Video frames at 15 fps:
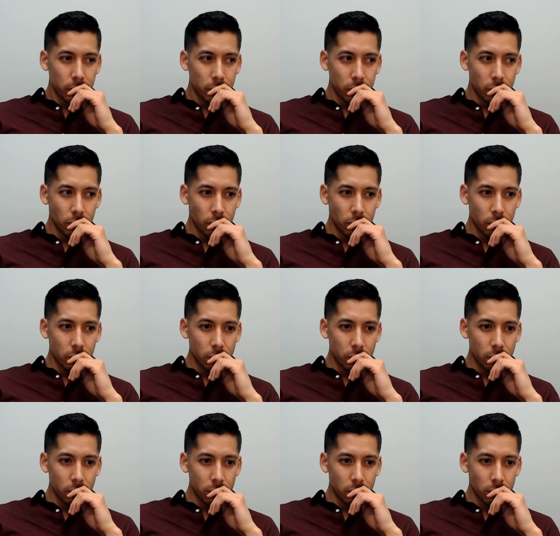
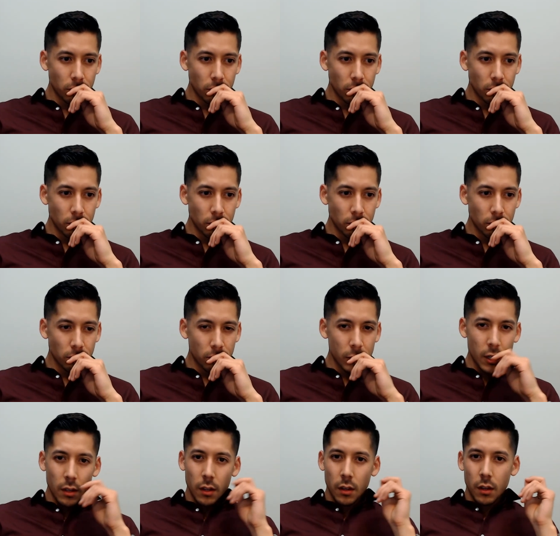
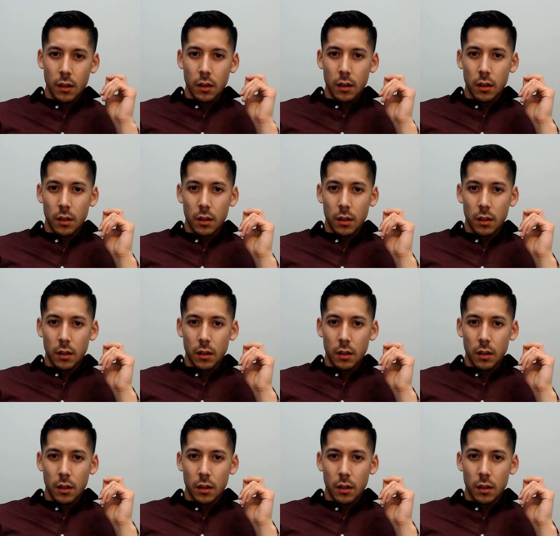(silence)